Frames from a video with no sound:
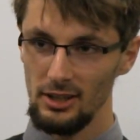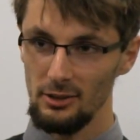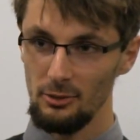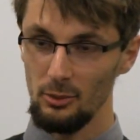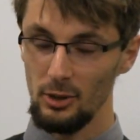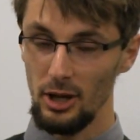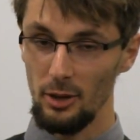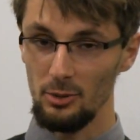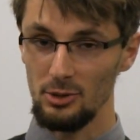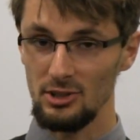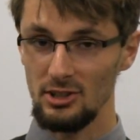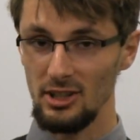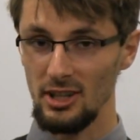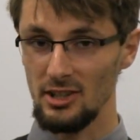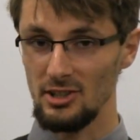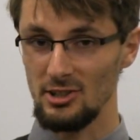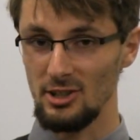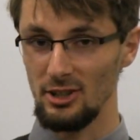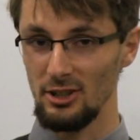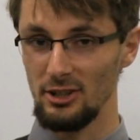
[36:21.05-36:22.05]
when I was sick, I
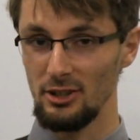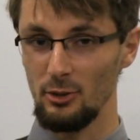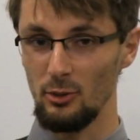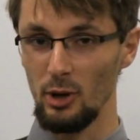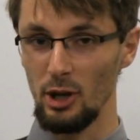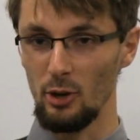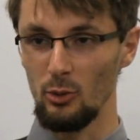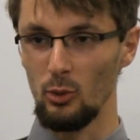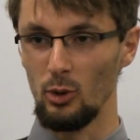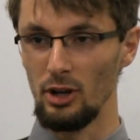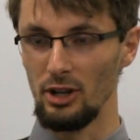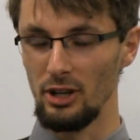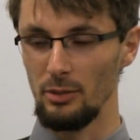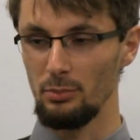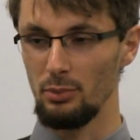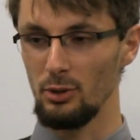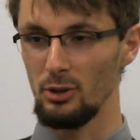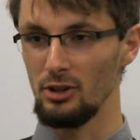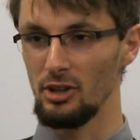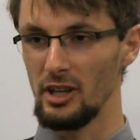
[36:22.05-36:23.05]
started Quake 1. I
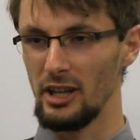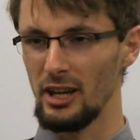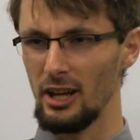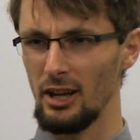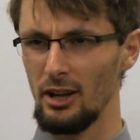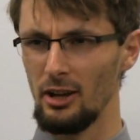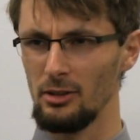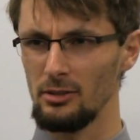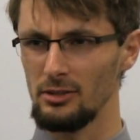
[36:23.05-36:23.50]
pulled that out.